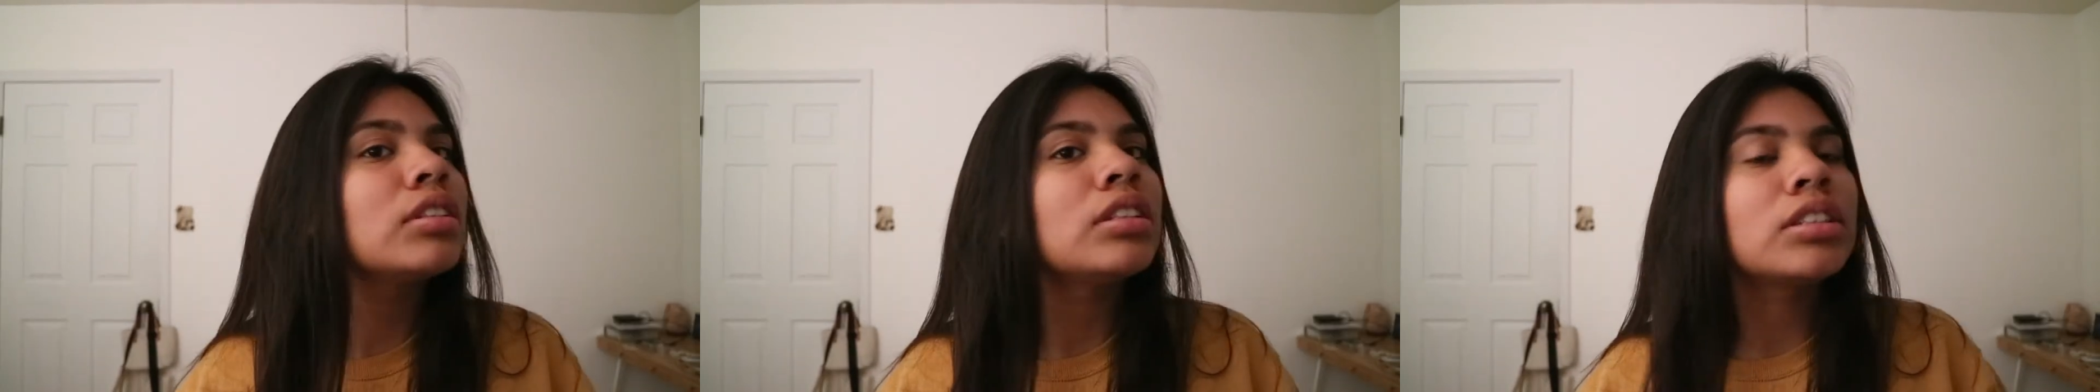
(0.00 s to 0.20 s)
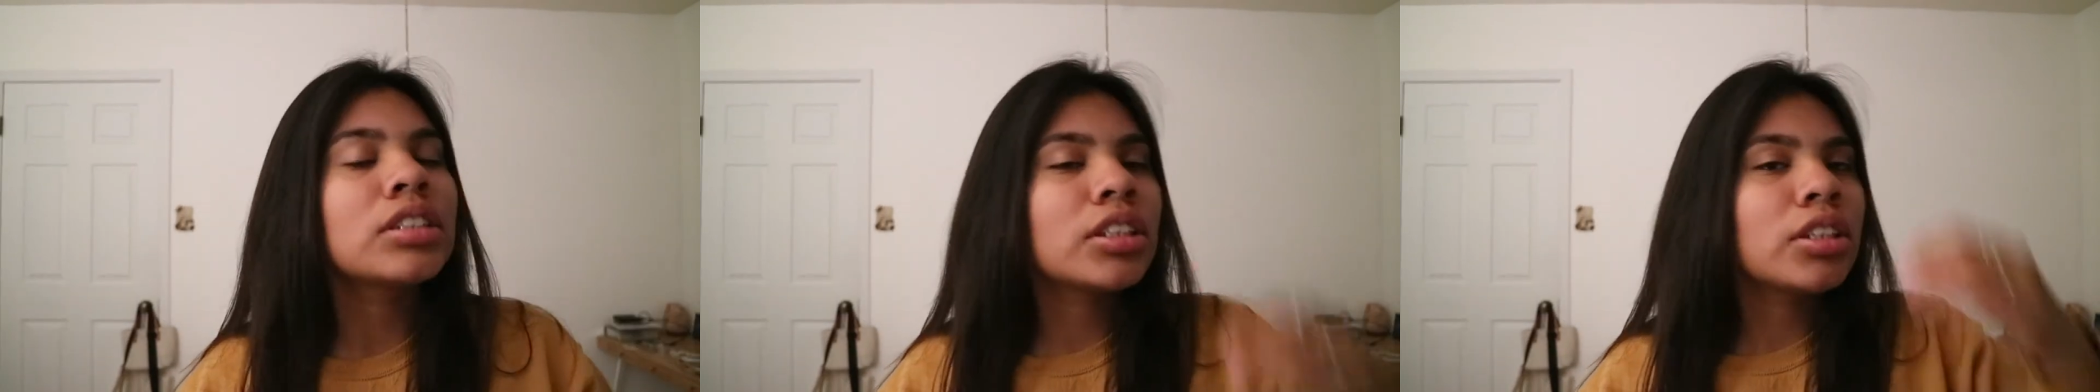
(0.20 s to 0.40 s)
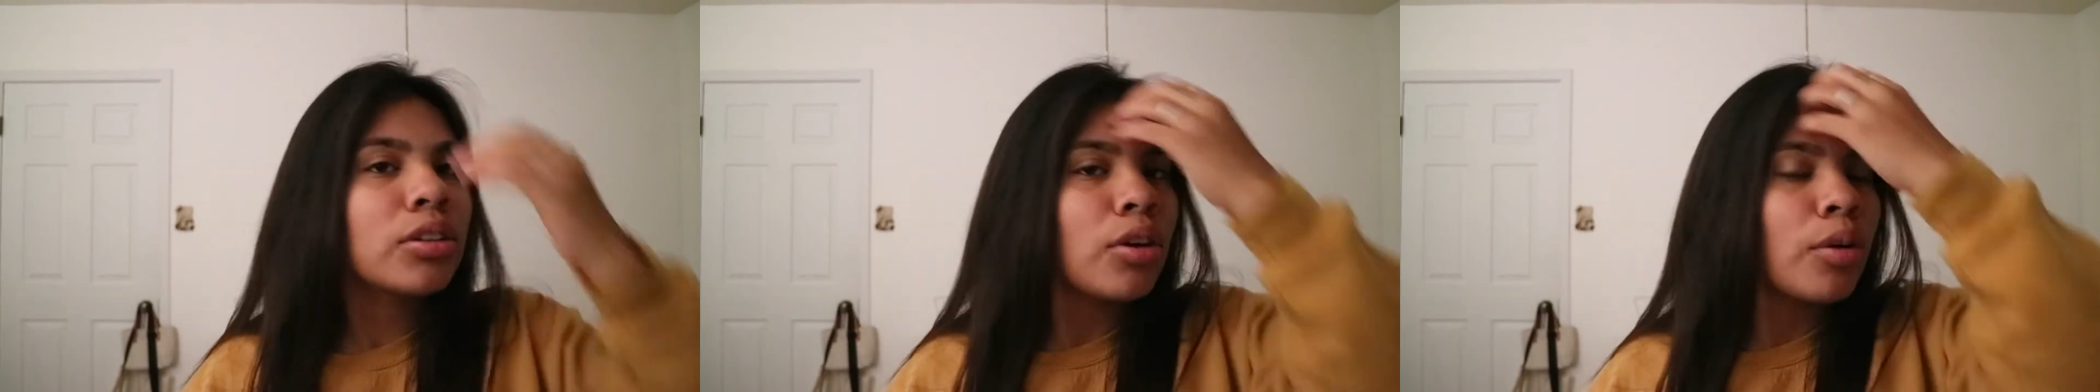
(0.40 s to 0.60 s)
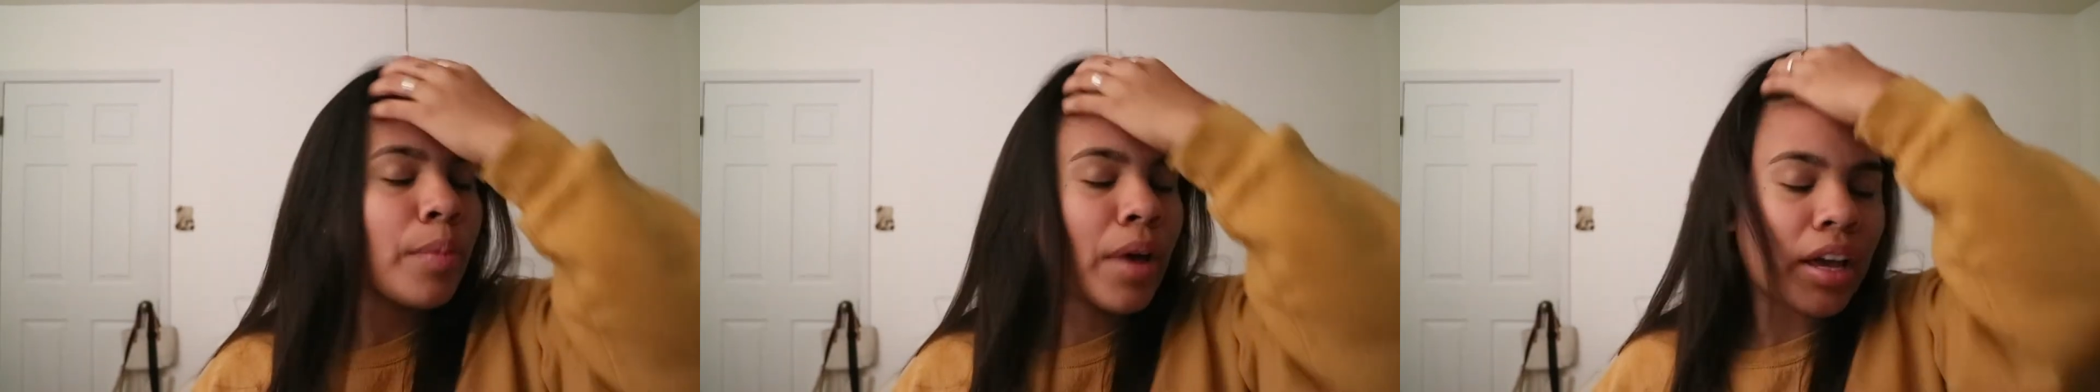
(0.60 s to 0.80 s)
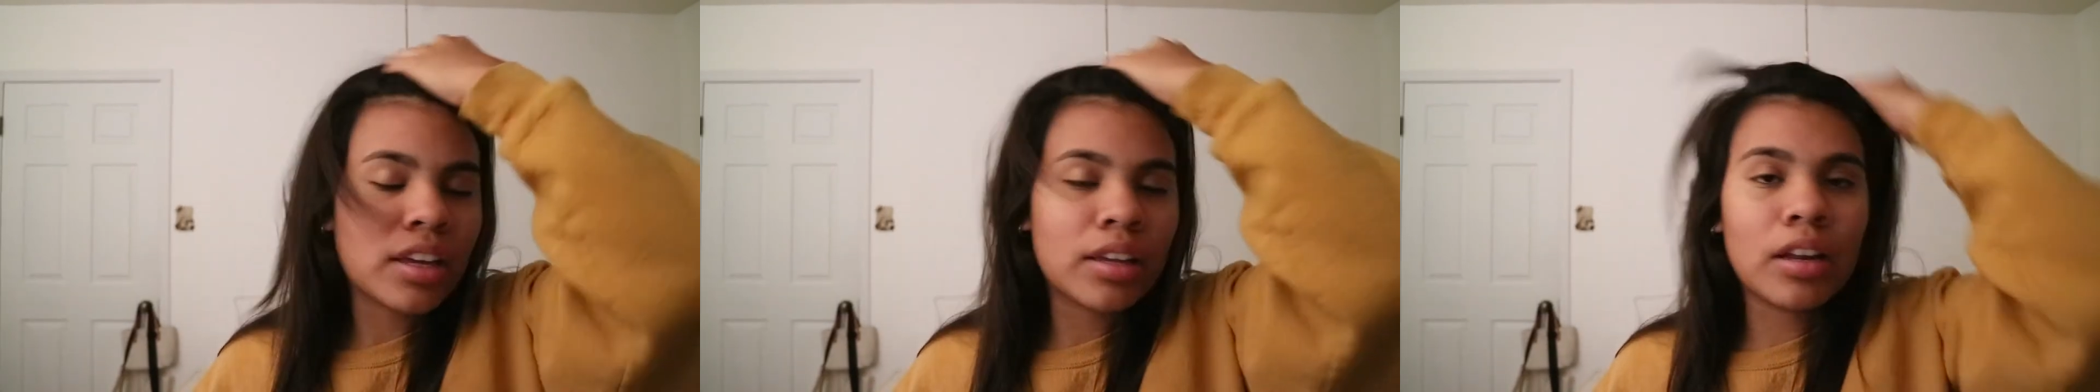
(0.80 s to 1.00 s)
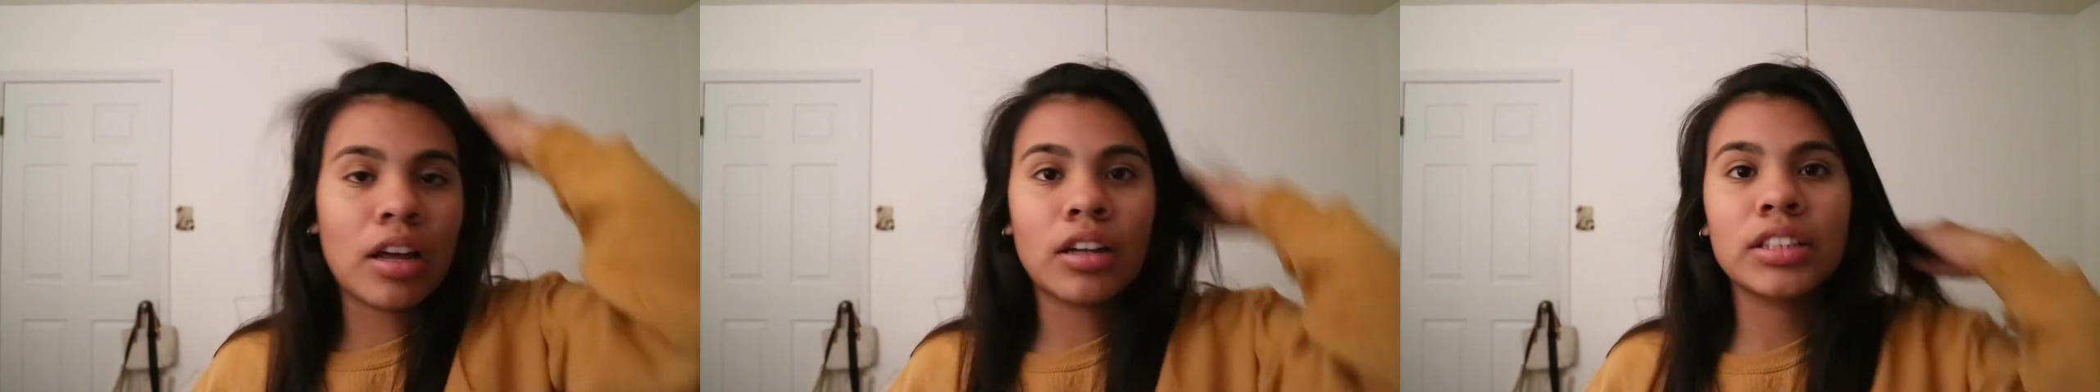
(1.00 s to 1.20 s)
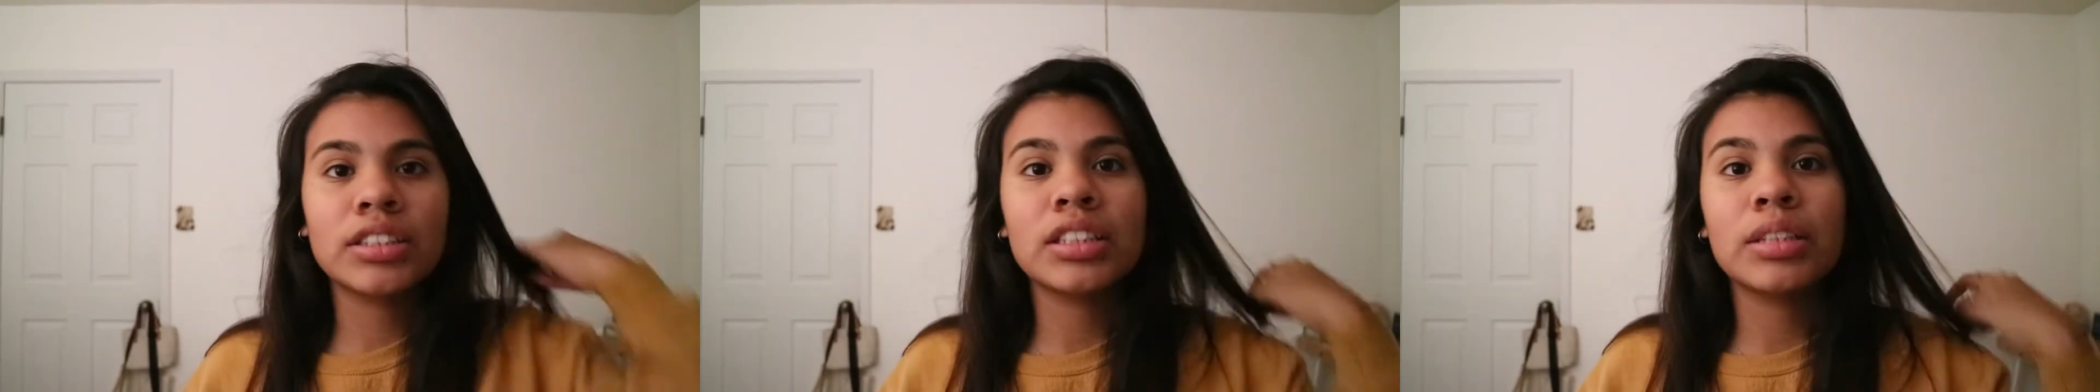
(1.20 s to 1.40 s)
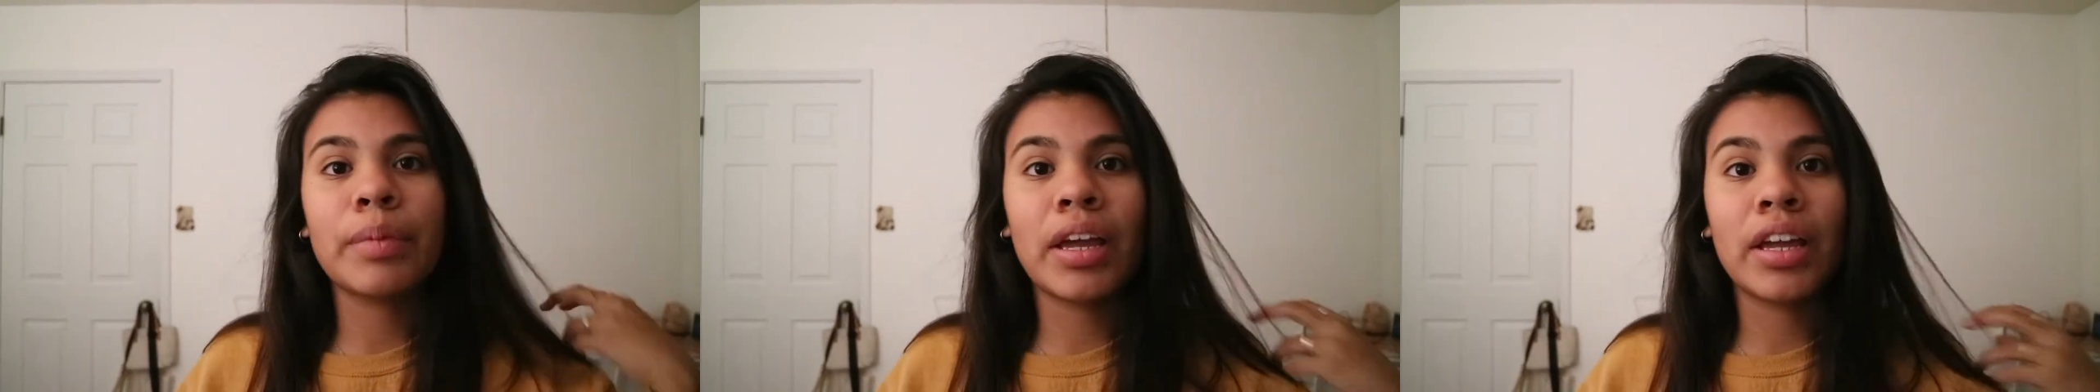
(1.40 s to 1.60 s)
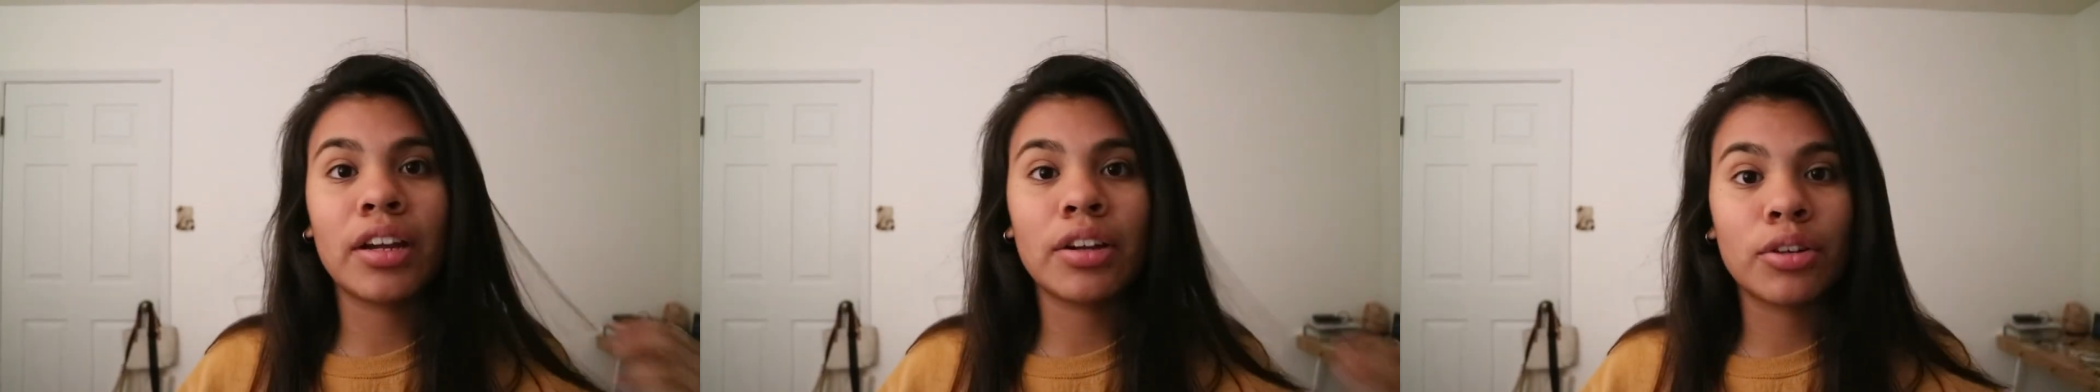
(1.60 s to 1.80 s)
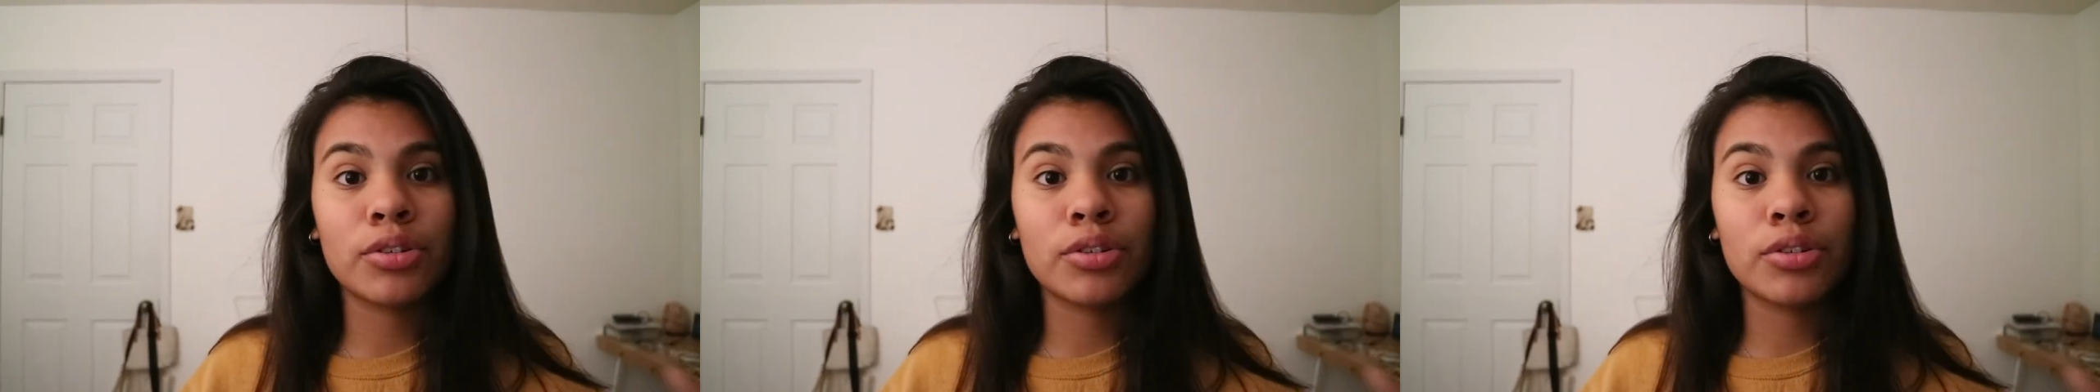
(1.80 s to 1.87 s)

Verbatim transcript: it's gonna grow back and honestly my hair